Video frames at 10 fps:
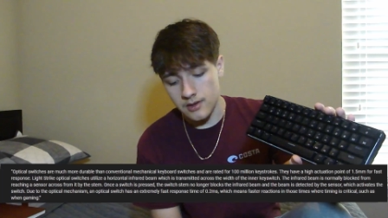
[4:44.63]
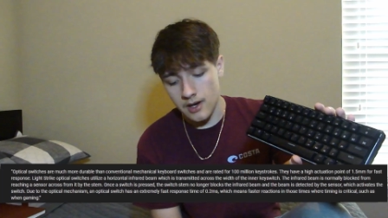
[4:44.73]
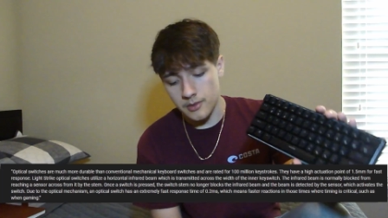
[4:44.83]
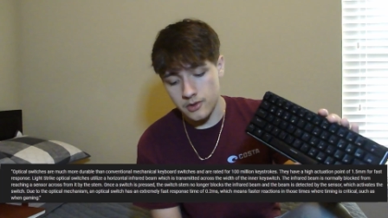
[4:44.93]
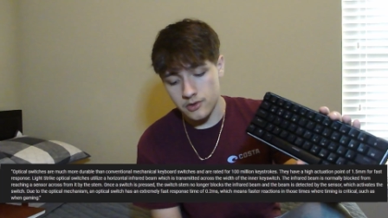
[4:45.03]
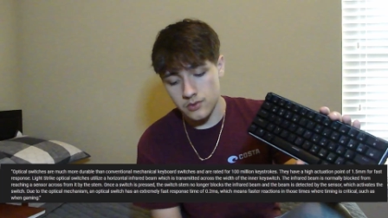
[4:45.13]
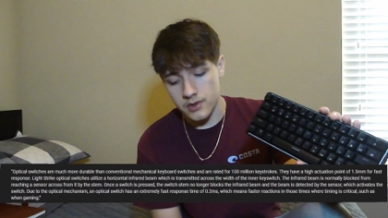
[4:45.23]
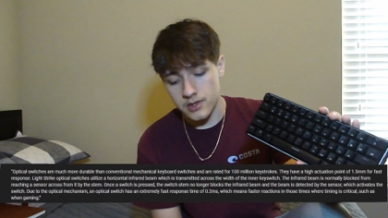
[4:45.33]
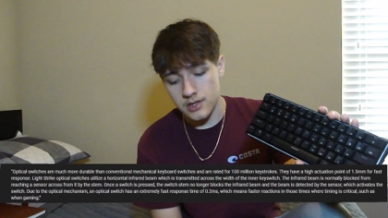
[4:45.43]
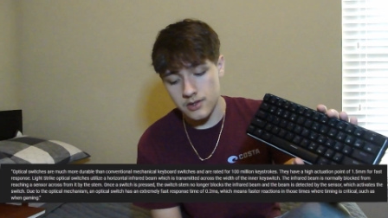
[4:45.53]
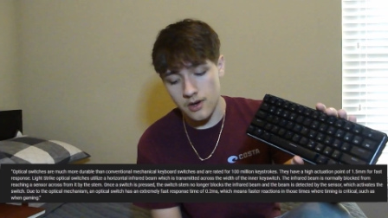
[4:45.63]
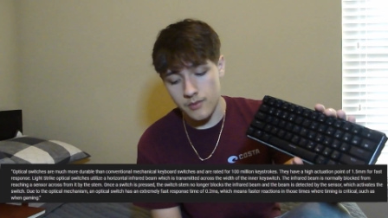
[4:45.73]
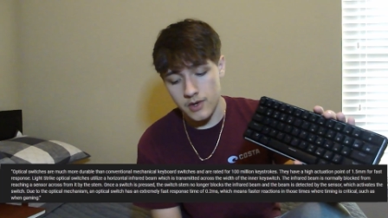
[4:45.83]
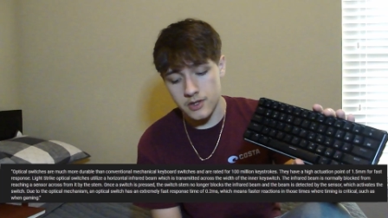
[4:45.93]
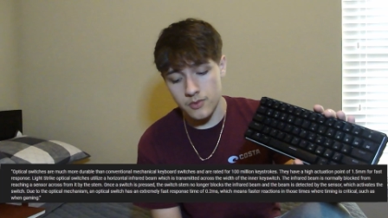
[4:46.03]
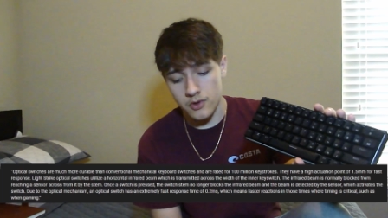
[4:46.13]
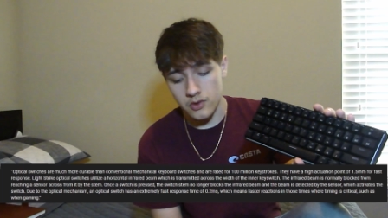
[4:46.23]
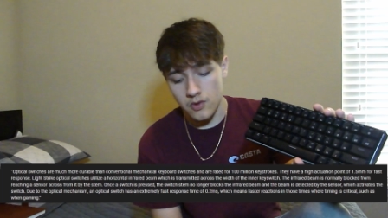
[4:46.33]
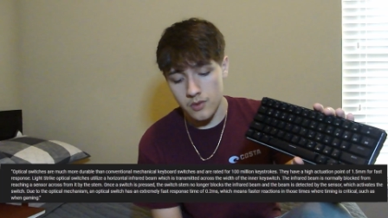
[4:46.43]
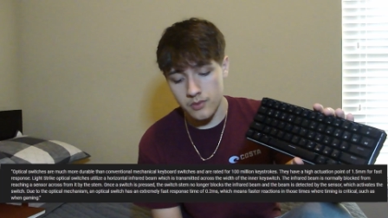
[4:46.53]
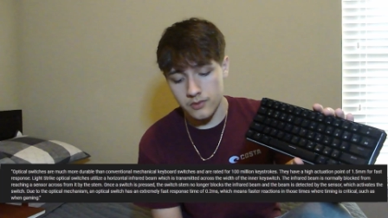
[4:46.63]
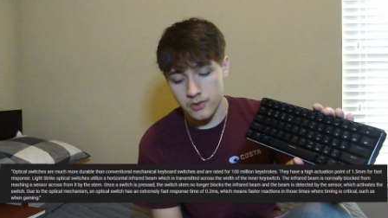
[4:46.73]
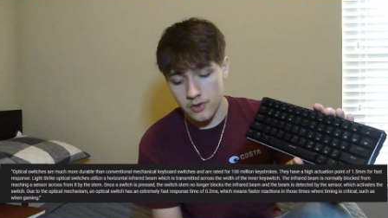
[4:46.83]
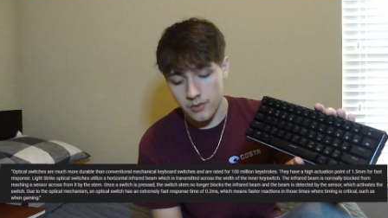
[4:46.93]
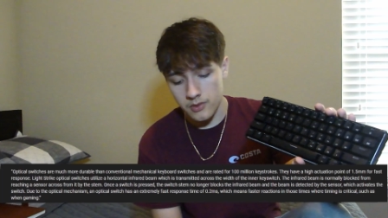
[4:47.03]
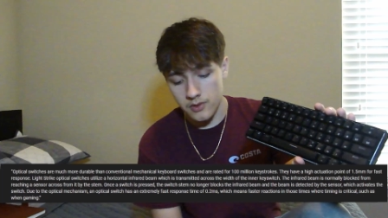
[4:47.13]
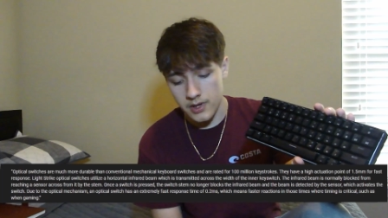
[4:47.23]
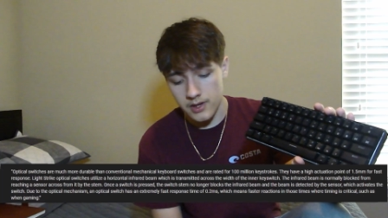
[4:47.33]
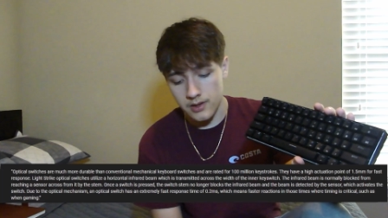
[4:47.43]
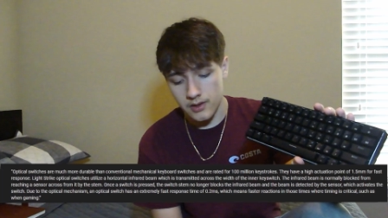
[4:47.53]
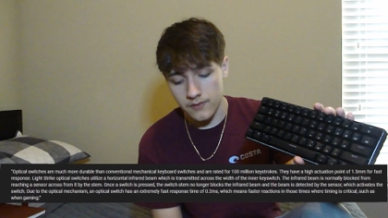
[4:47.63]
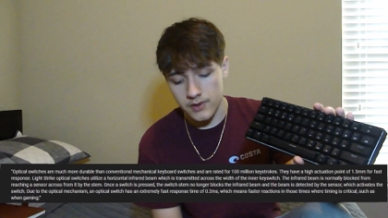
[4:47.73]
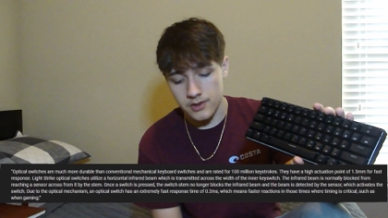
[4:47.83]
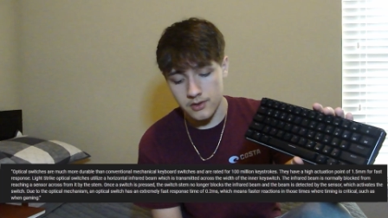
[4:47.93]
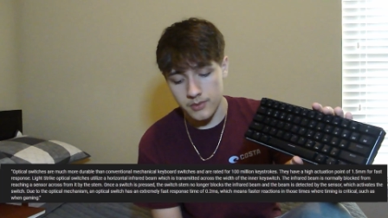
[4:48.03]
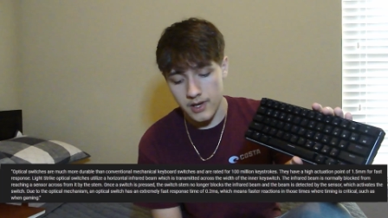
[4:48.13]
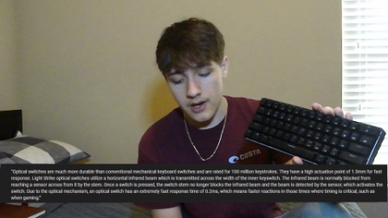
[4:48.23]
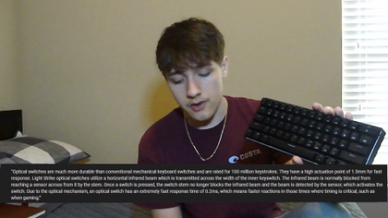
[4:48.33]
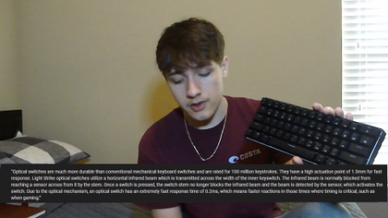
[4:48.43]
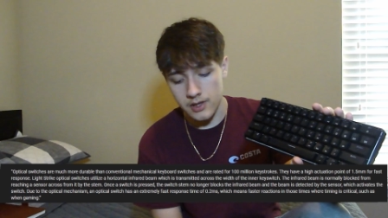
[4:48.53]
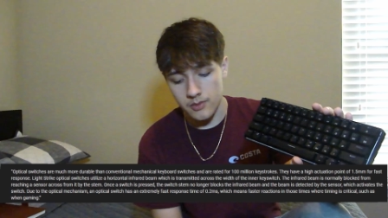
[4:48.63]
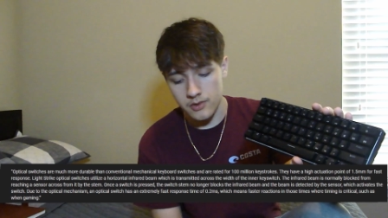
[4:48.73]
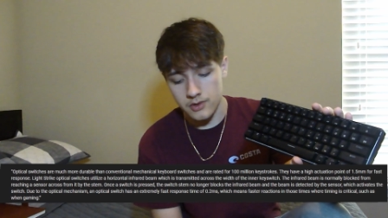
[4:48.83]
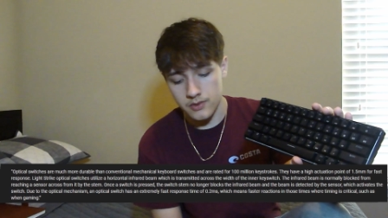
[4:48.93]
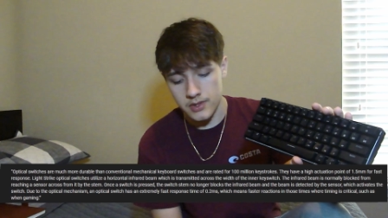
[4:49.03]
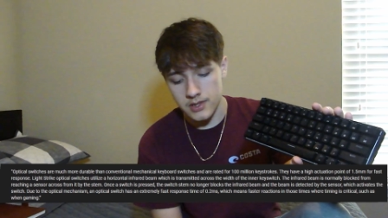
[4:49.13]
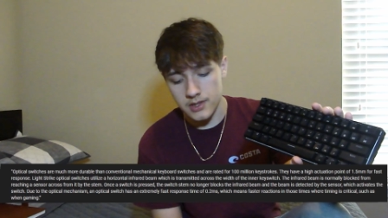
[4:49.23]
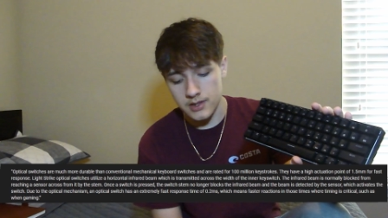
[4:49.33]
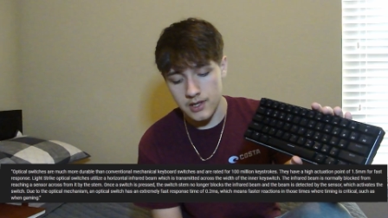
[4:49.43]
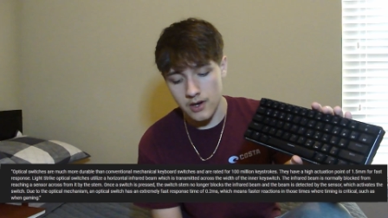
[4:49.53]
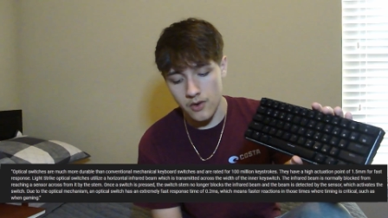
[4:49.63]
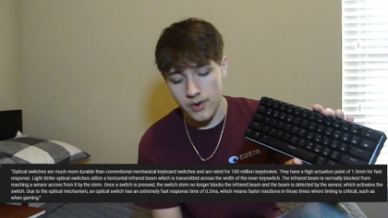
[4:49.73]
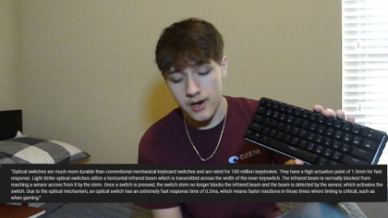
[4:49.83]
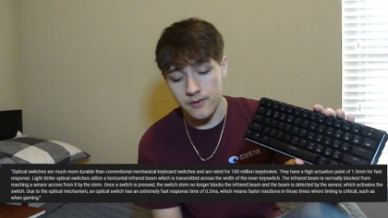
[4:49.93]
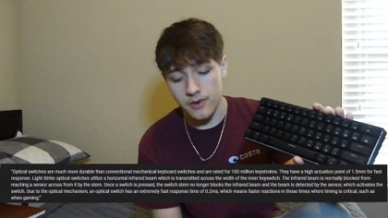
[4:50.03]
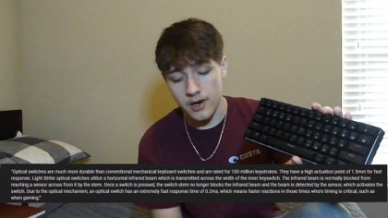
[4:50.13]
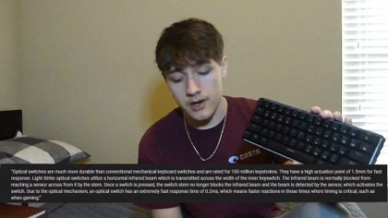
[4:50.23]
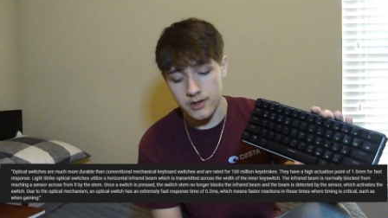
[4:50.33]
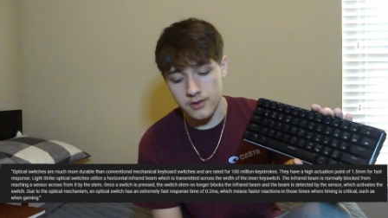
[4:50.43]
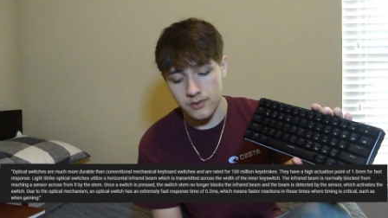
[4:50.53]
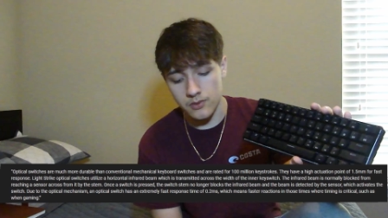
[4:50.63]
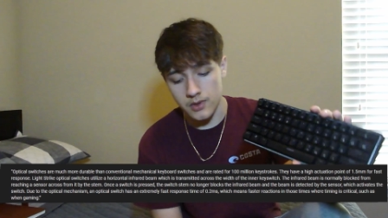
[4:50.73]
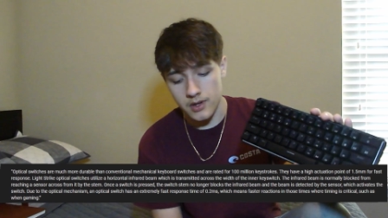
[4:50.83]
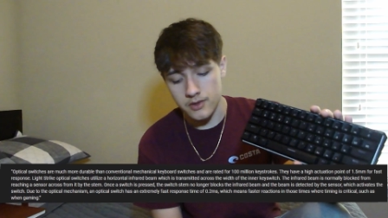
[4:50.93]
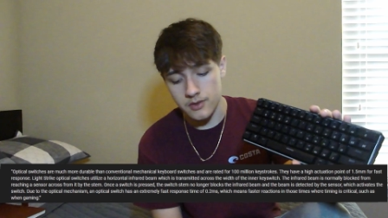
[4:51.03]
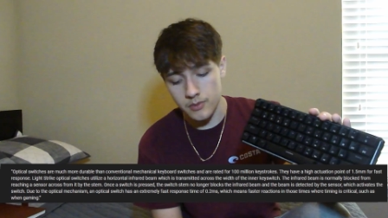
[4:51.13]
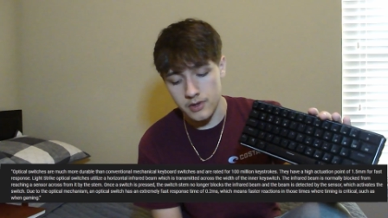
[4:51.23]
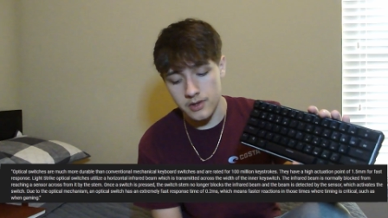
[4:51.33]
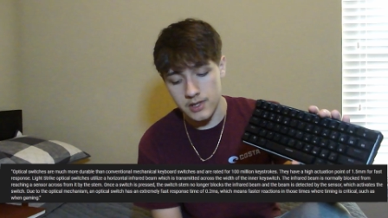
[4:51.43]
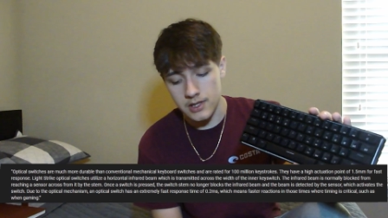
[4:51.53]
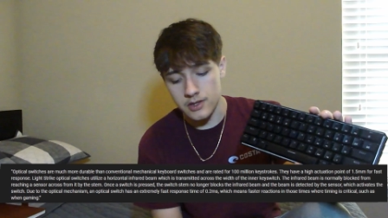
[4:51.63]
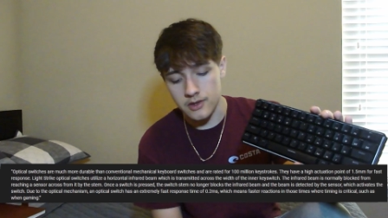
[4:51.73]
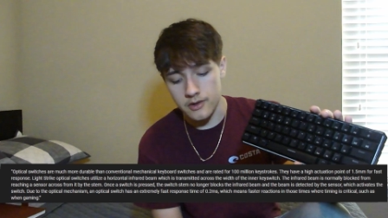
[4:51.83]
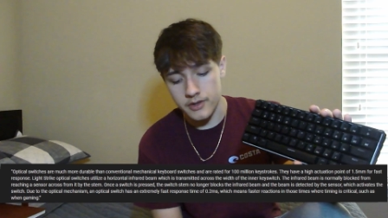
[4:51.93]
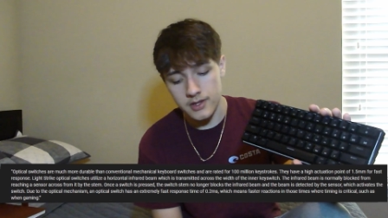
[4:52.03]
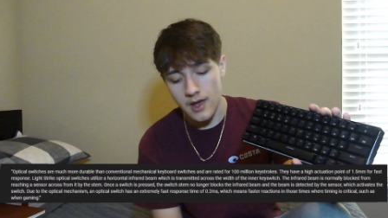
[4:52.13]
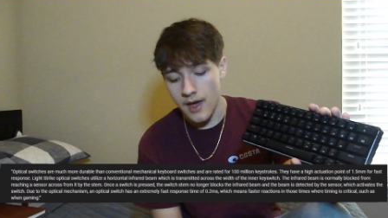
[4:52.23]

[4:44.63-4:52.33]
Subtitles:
Optical switches are much more durable than conventional mechanical keyboard switches and are rated for 100 million keystrokes.